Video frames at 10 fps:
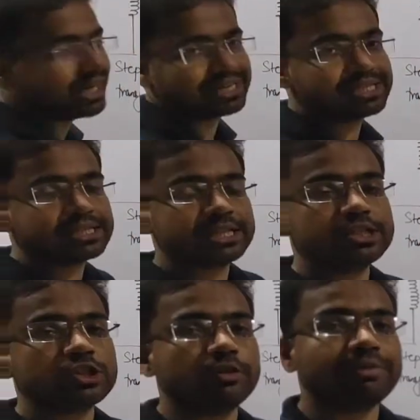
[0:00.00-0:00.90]
existence
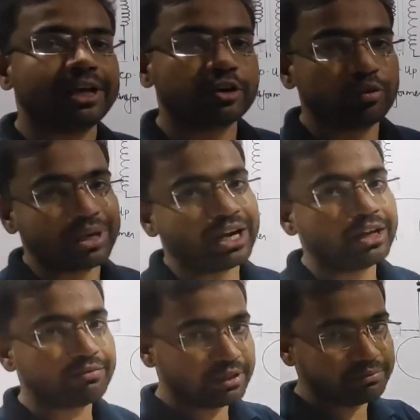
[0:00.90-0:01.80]
of
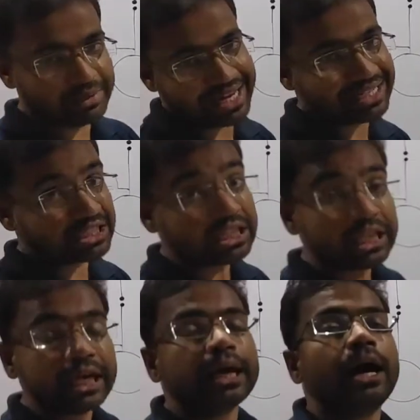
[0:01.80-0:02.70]
electromagnetic wave that
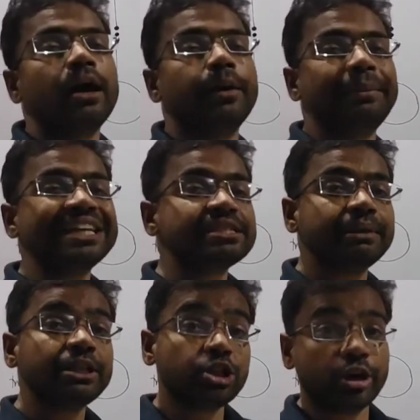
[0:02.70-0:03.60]
Maxwell
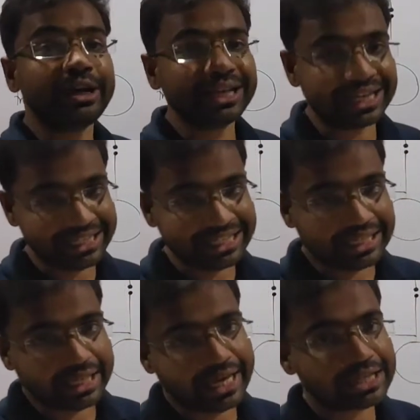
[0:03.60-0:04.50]
theoretically
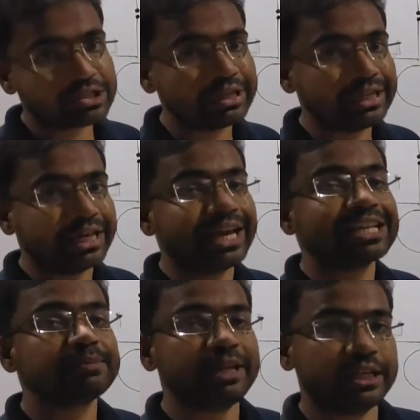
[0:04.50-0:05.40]
actually like
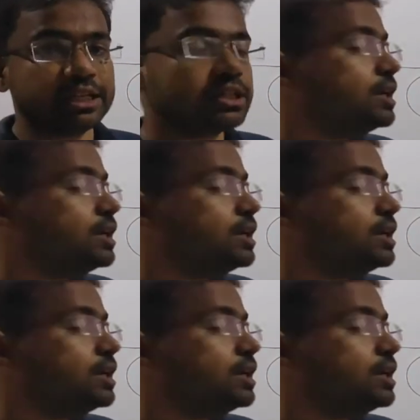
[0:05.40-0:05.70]
explained.